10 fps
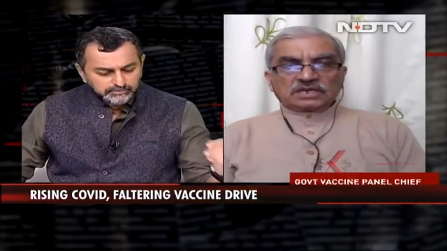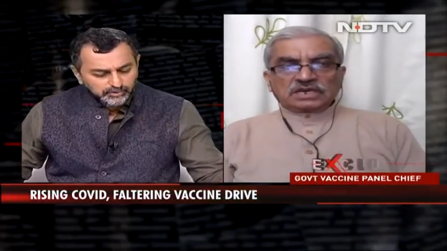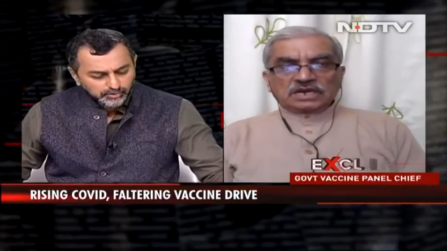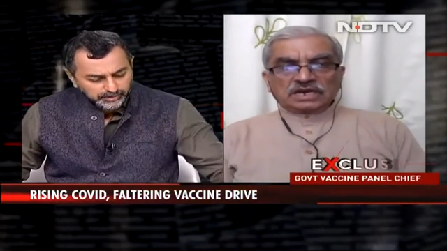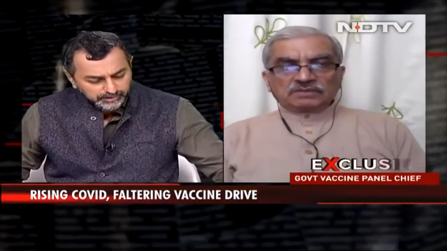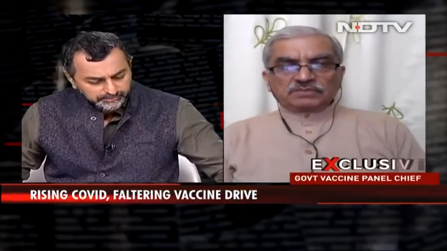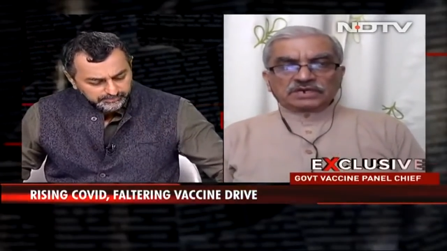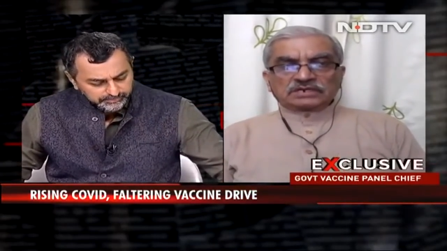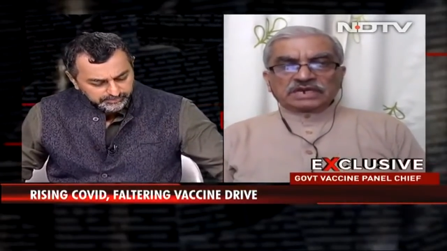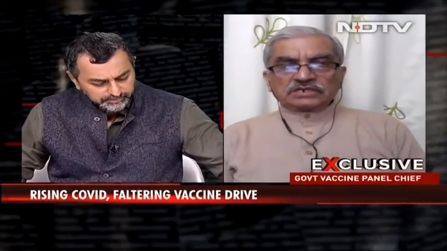Speaker 1: Okay.
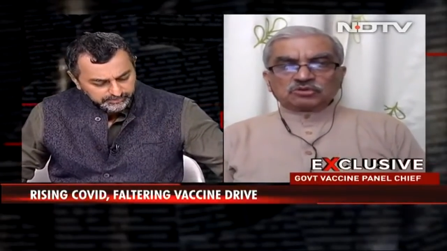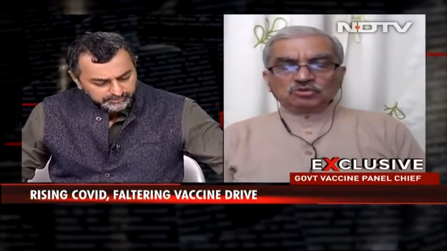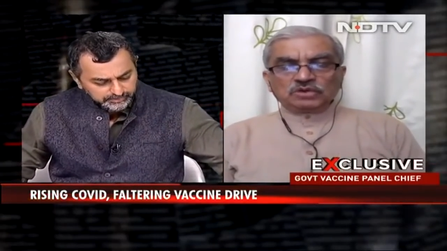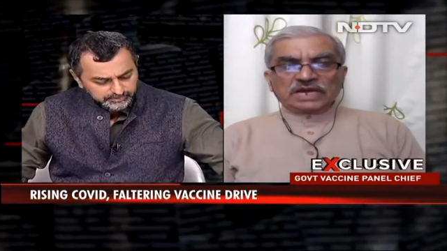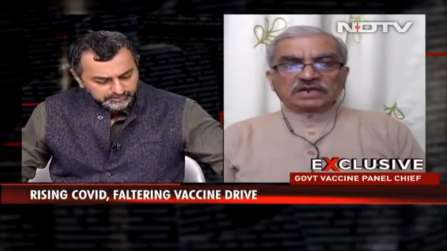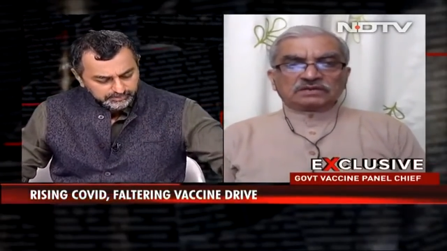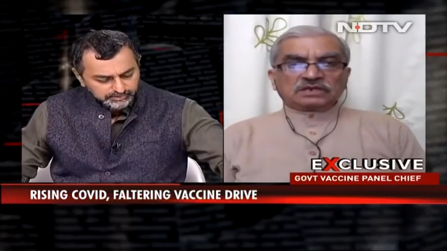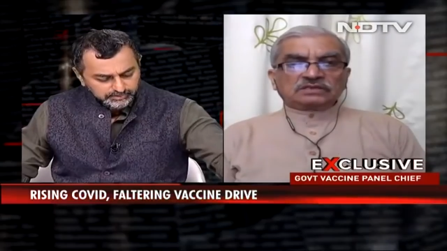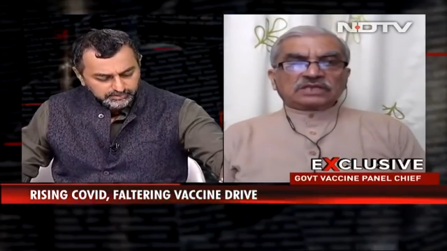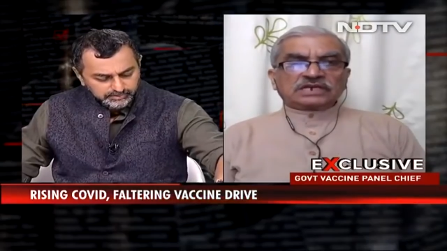But I do know
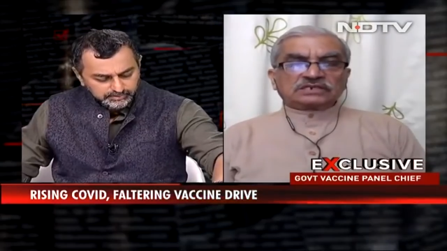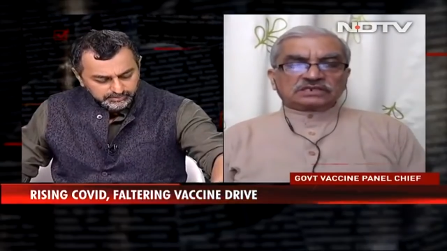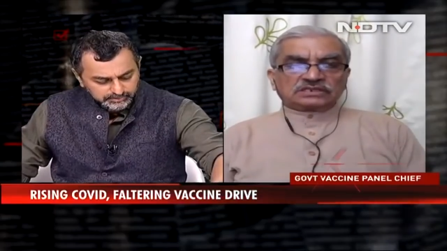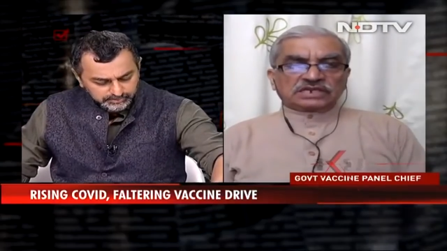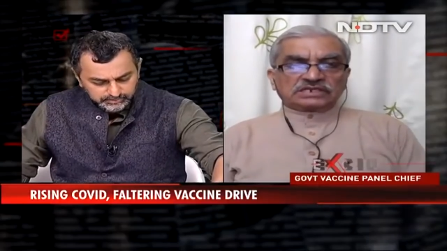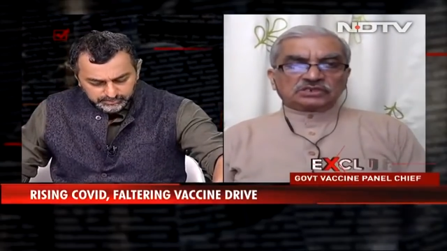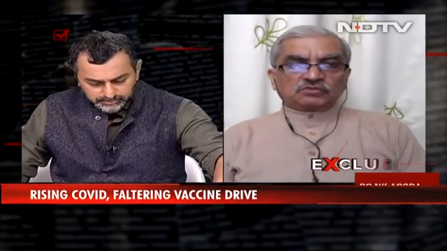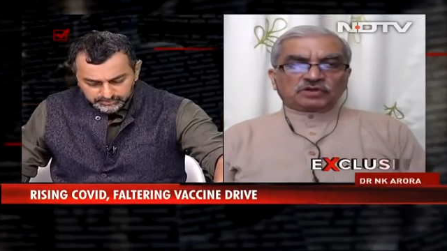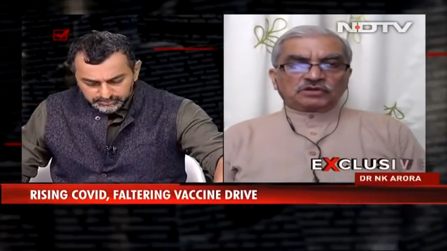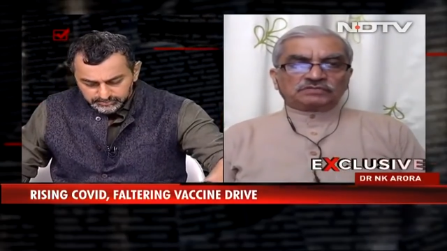that that
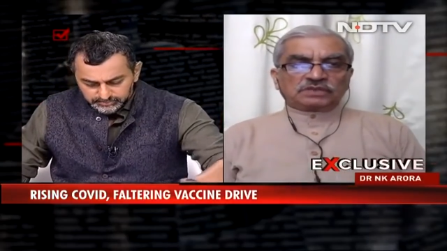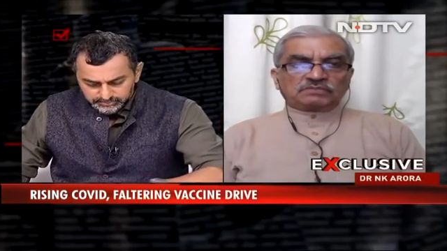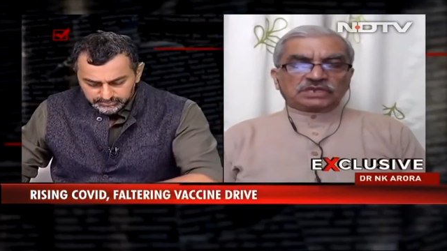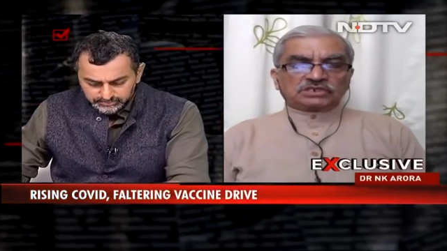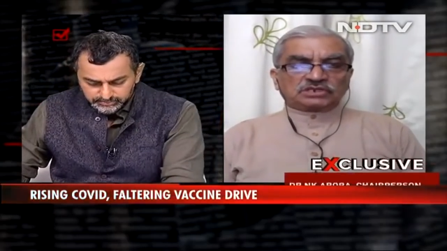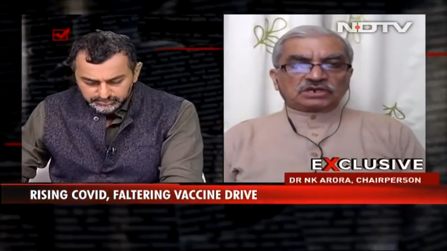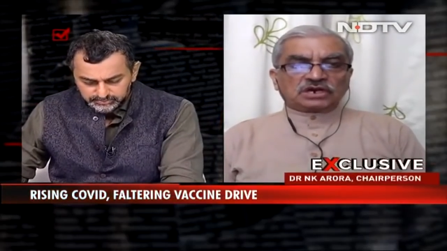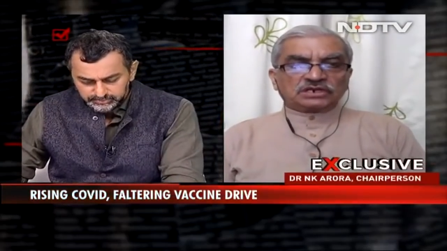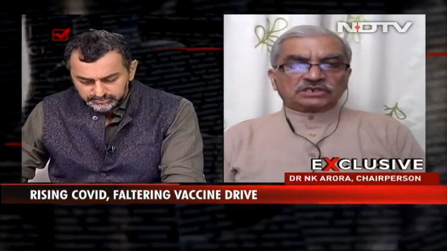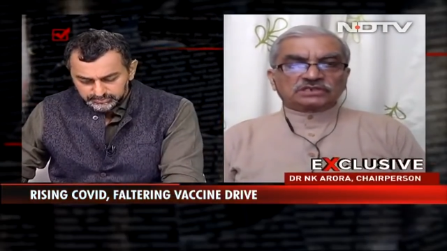is one of the major
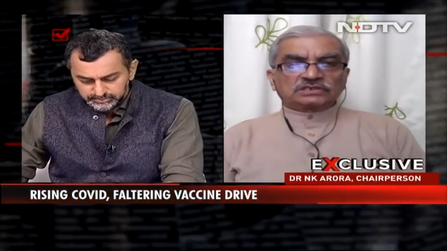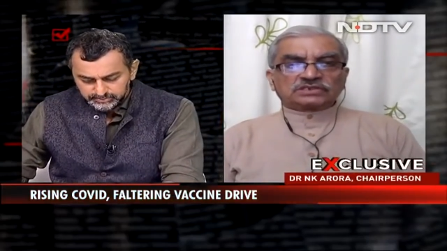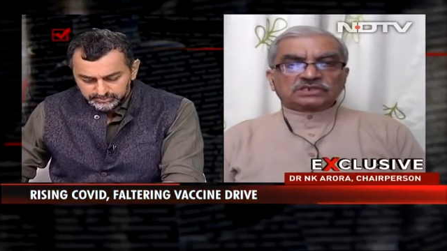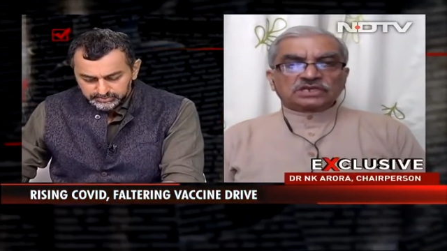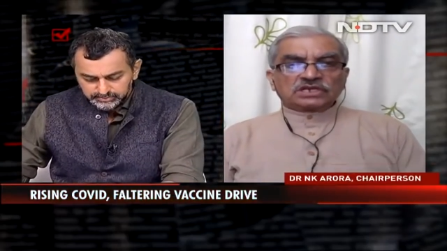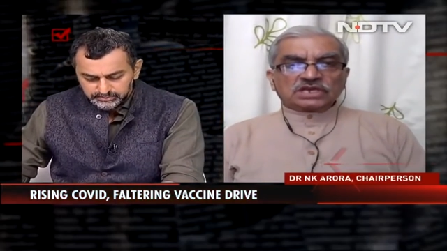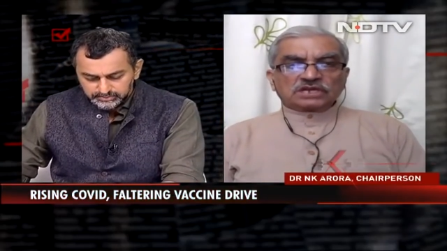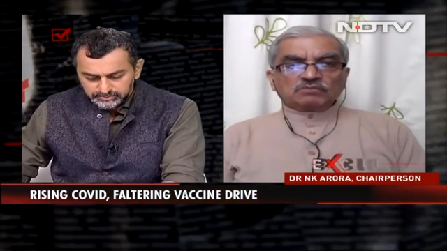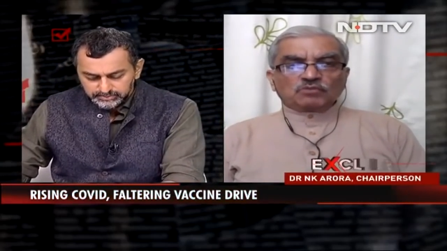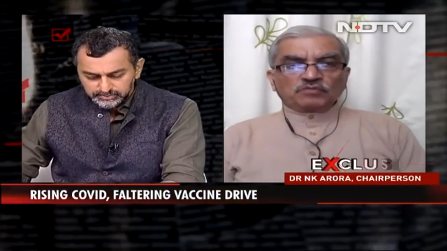hurdles
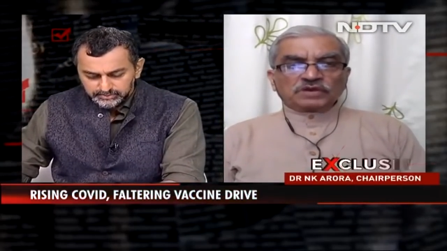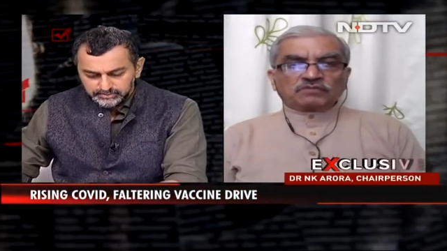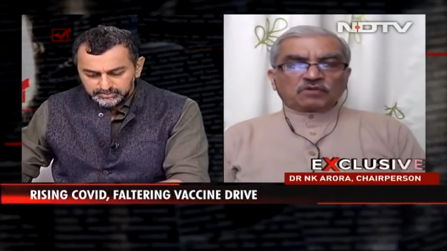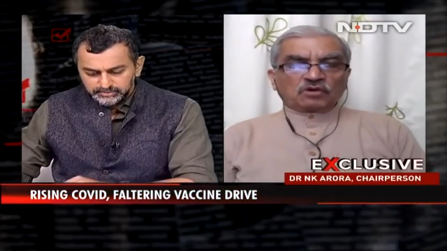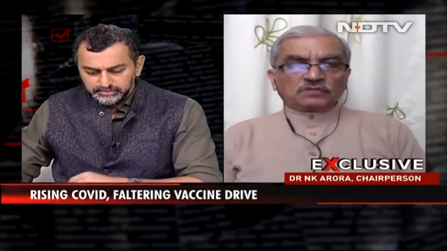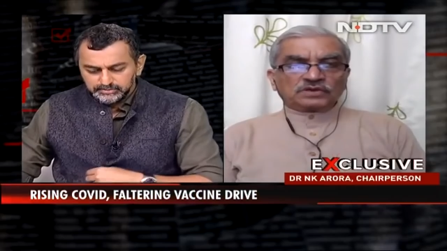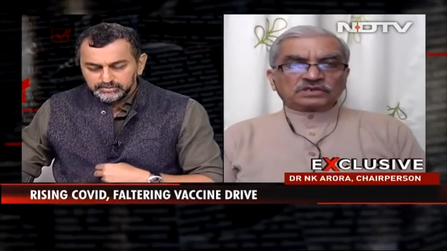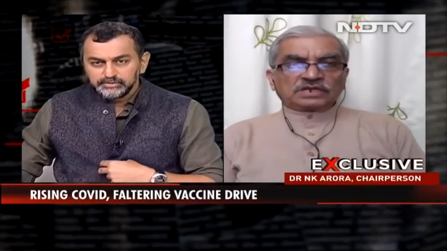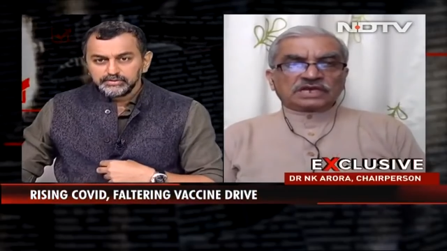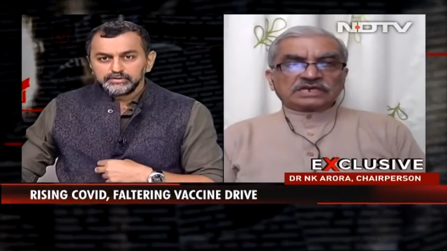in moving
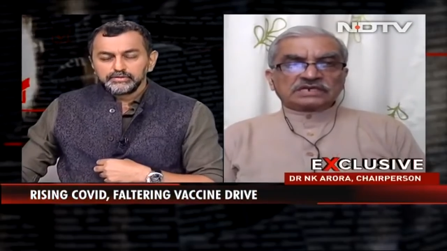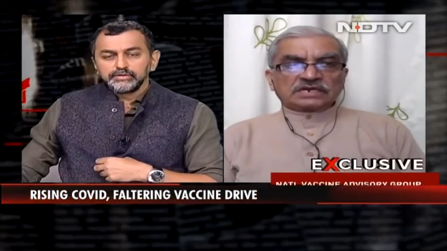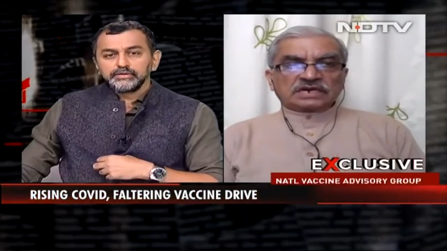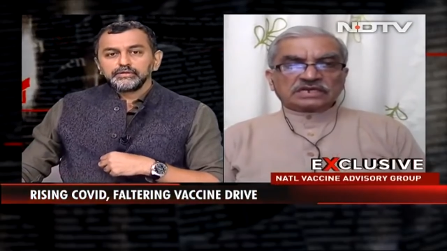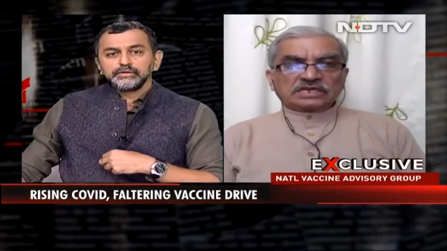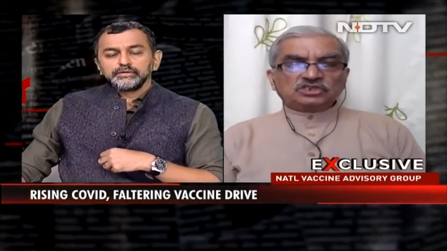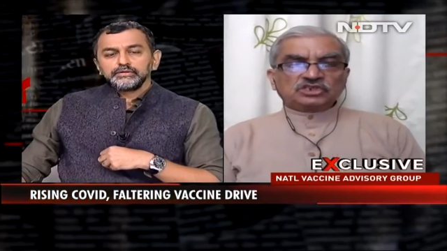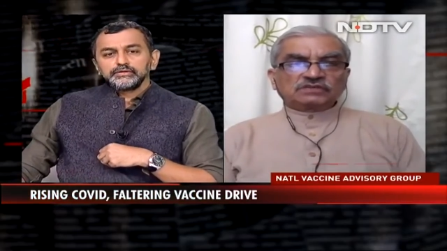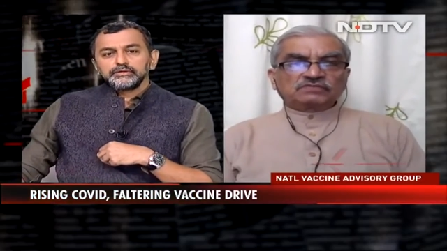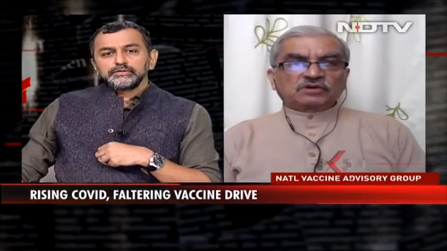forward and
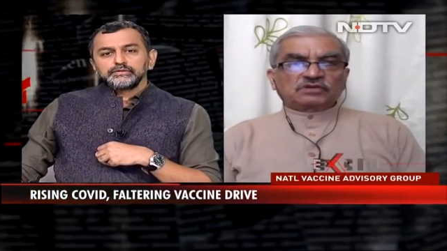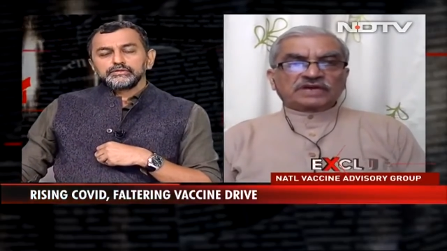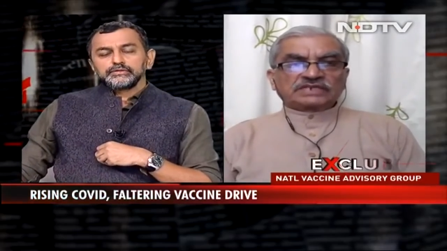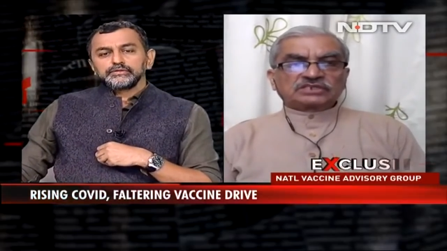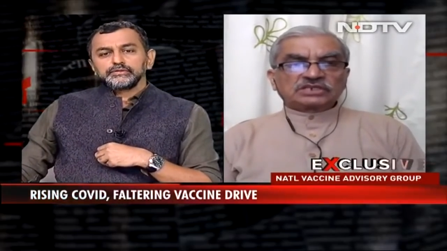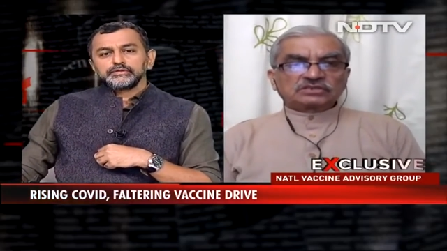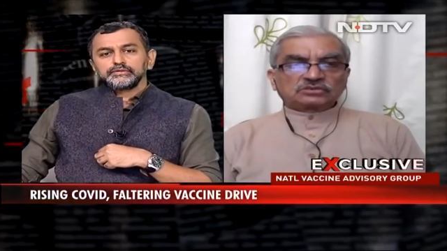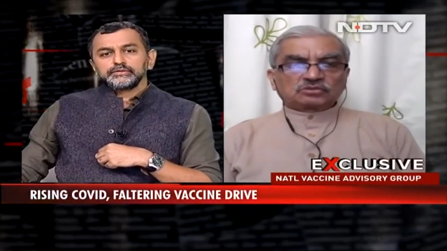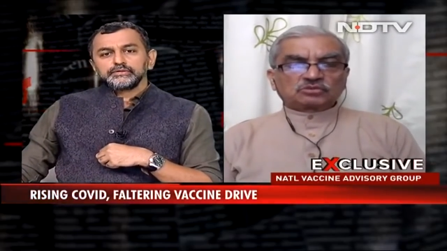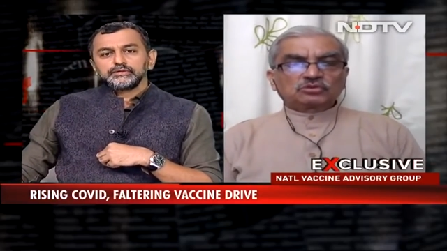arranging for
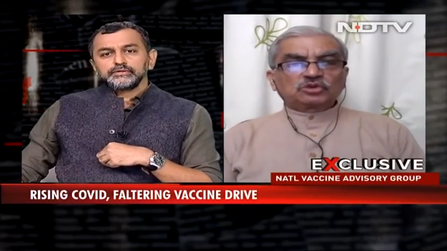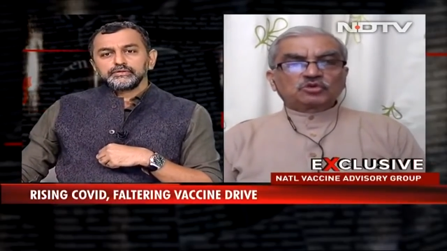vaccines through